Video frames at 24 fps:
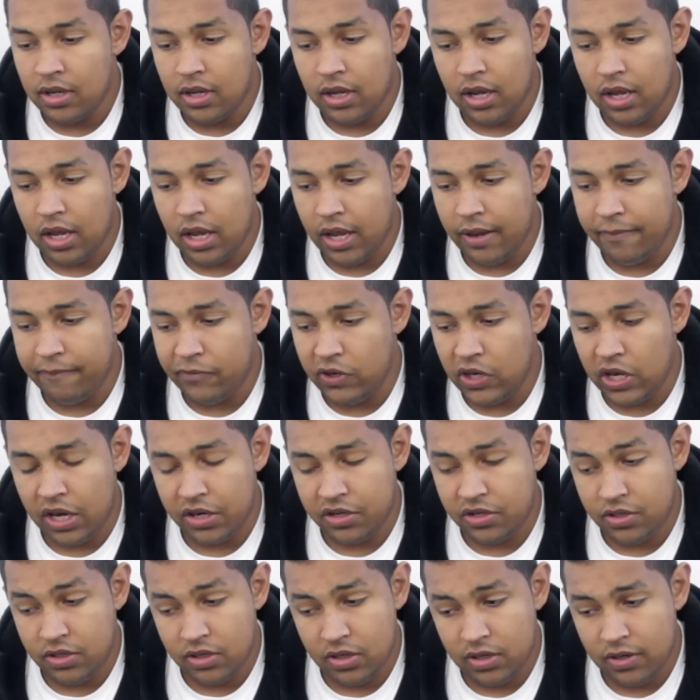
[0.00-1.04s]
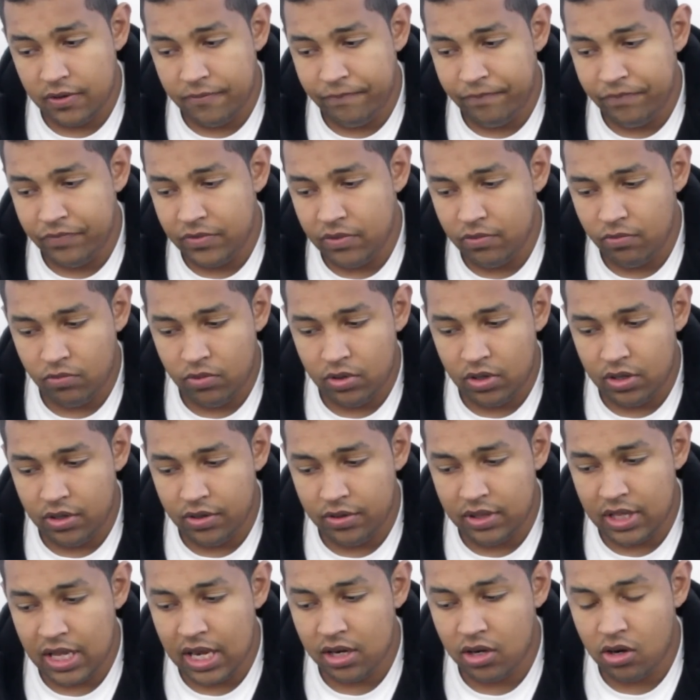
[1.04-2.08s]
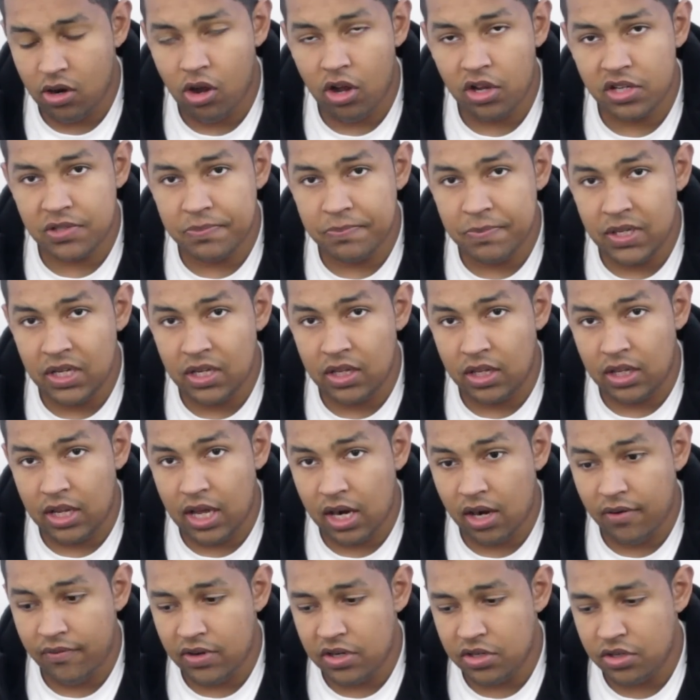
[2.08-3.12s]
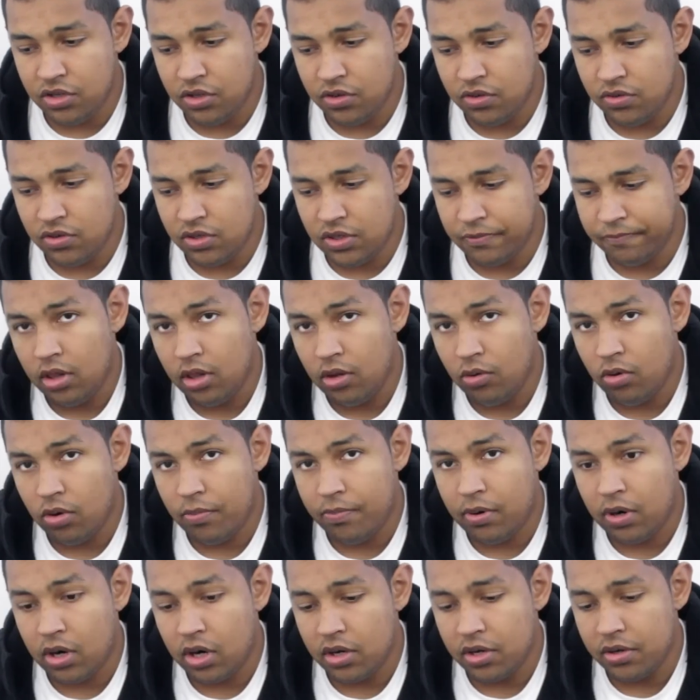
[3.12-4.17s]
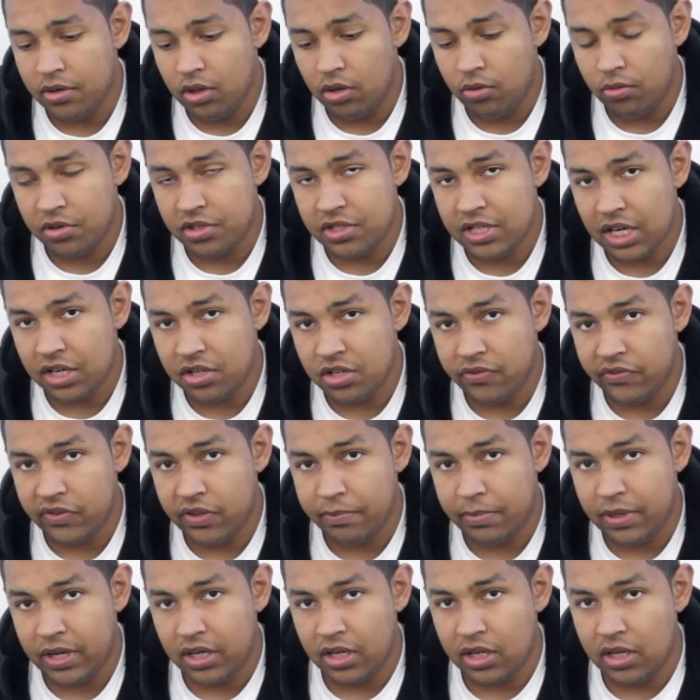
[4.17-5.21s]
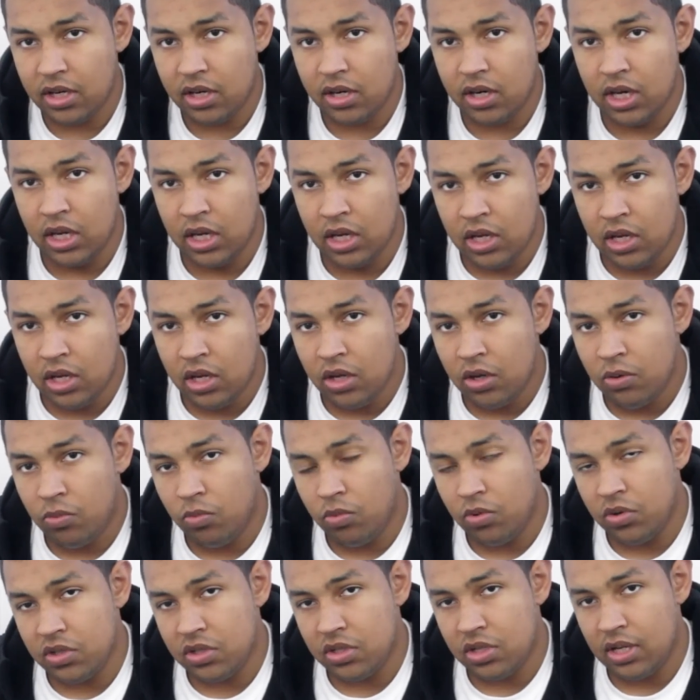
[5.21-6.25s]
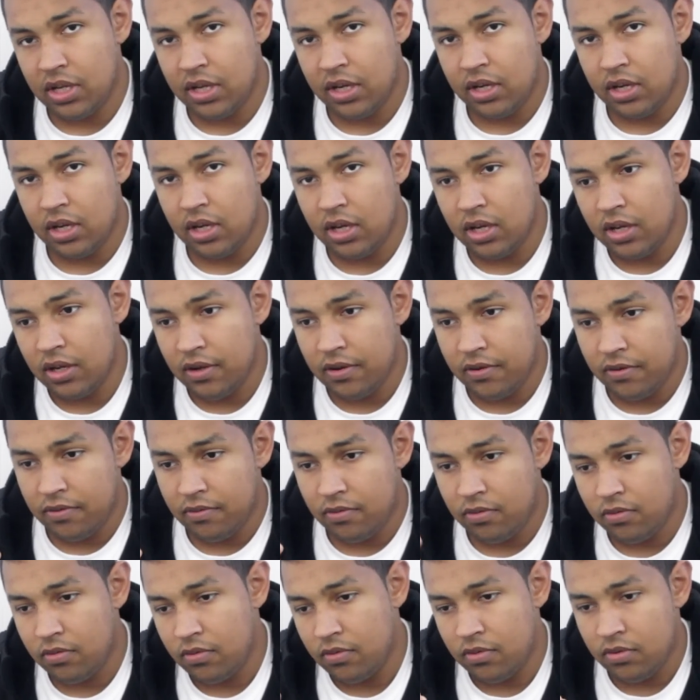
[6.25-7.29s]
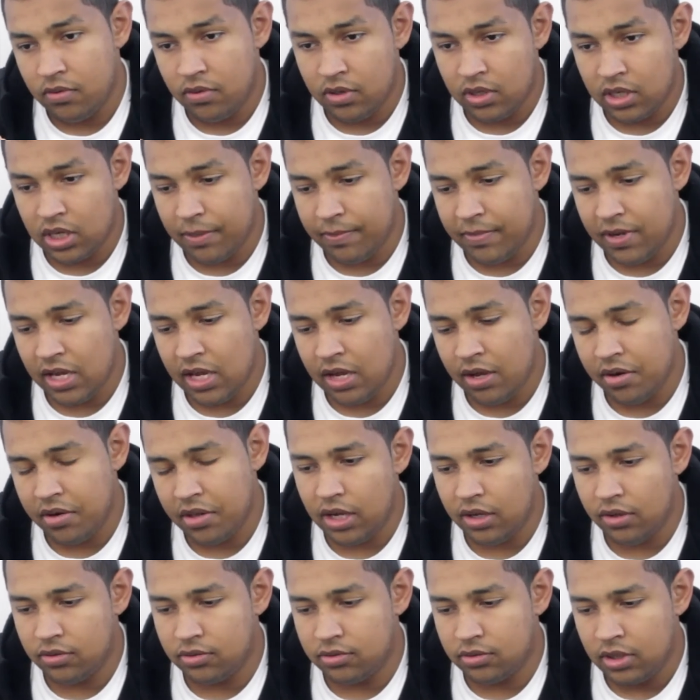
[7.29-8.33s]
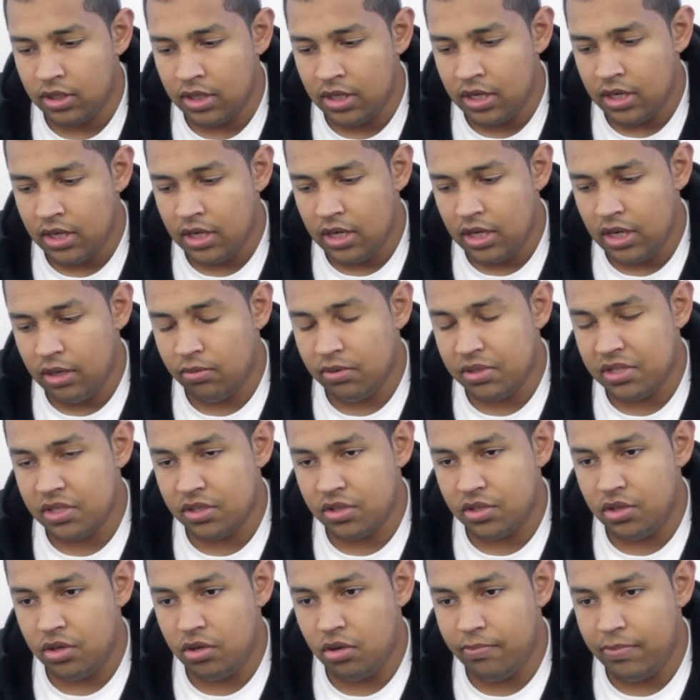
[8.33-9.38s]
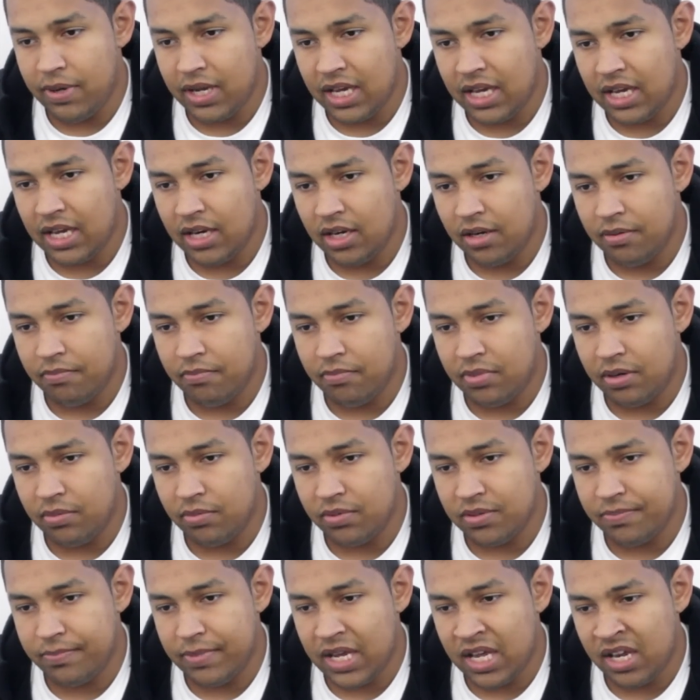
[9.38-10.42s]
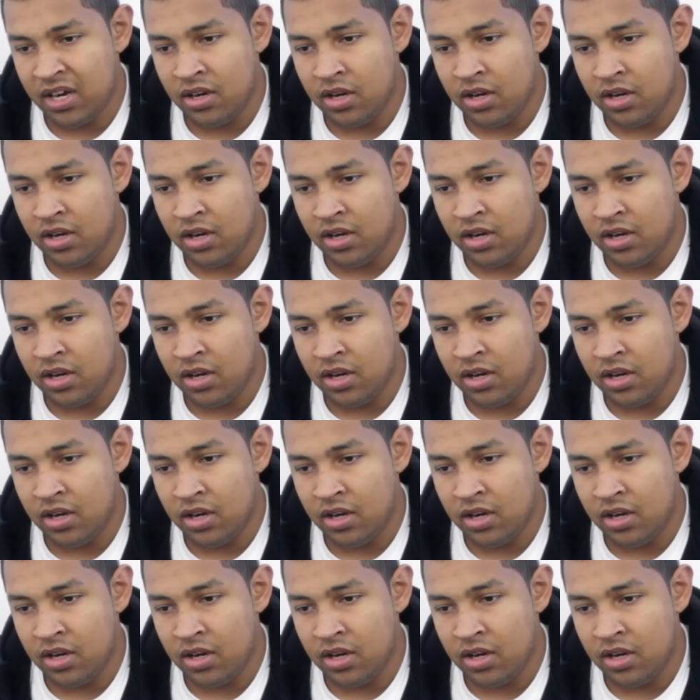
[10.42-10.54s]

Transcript: I'm not sure. Well, that caused me a lot of issues. Lower section of the body here was like coming out at an angle, It wasn't too bad, but it was bad